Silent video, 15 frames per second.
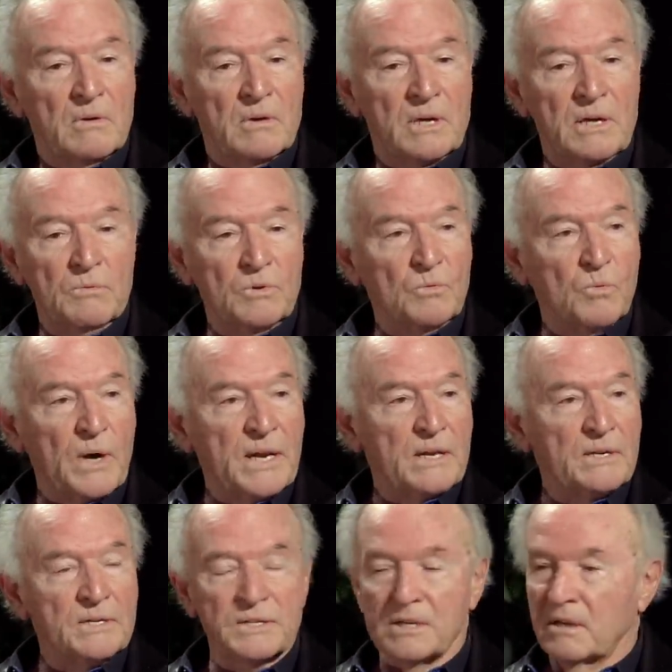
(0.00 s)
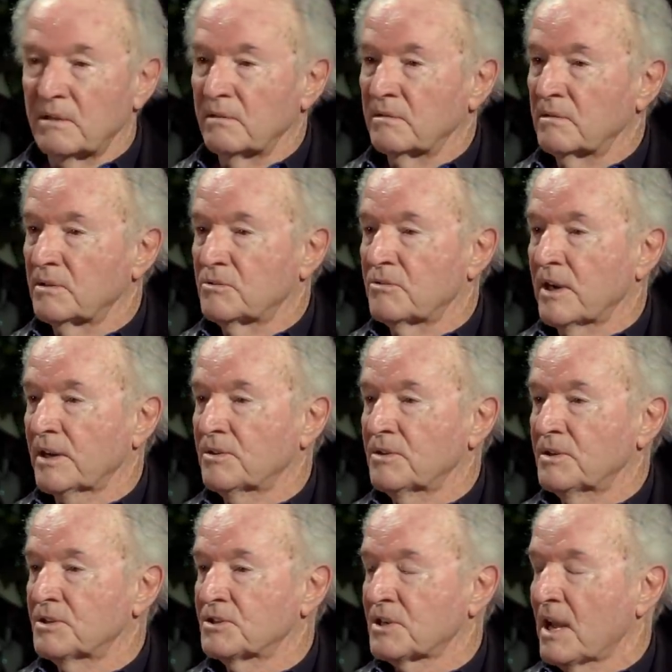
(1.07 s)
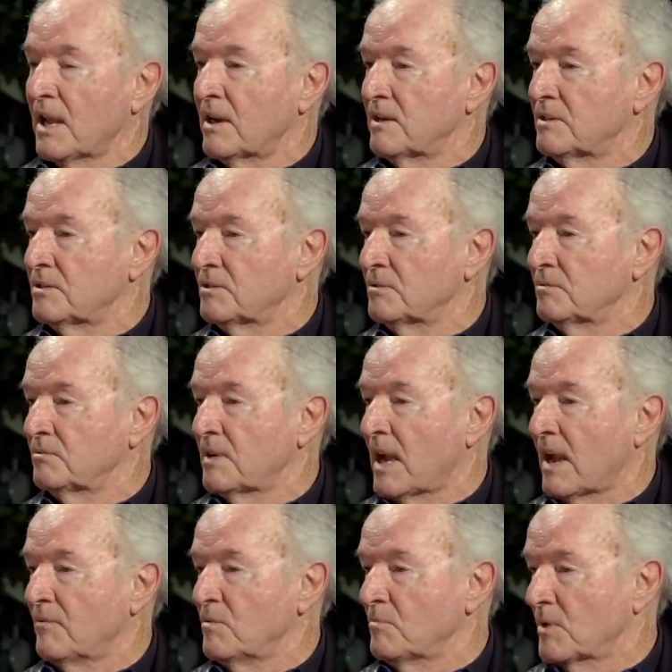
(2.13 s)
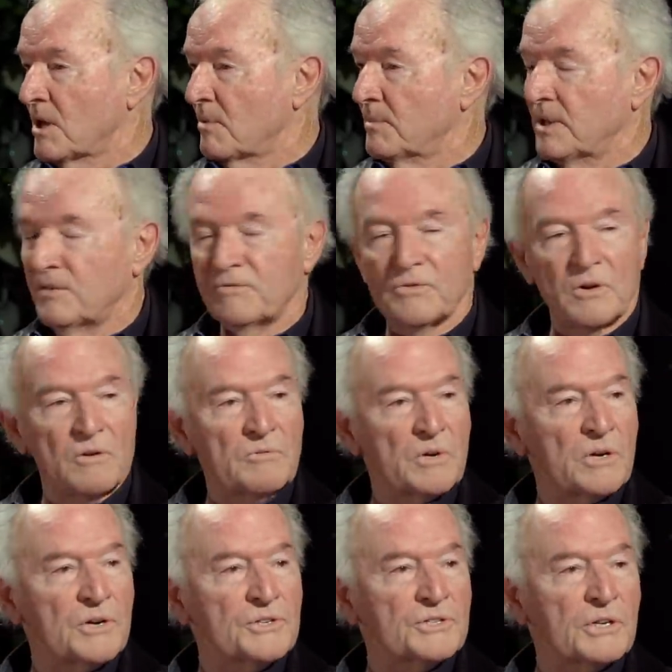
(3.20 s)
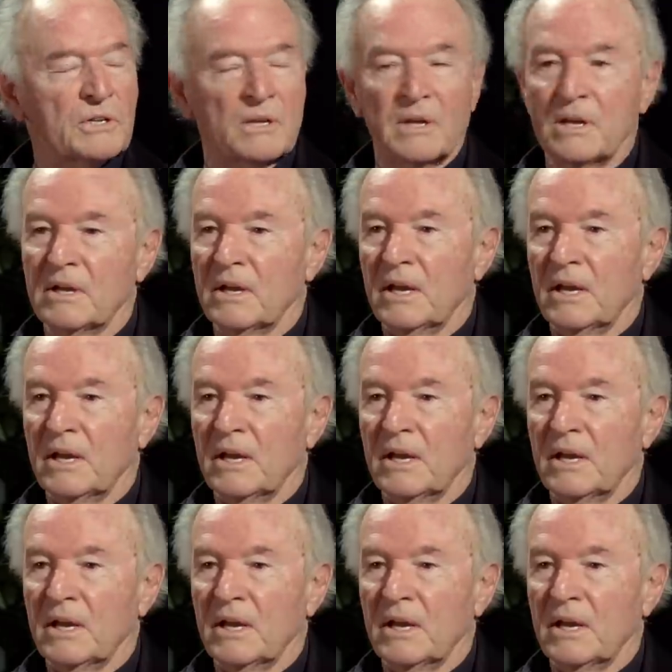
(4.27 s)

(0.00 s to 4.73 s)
He would wait until the director decided to have him come in for a rehearsal.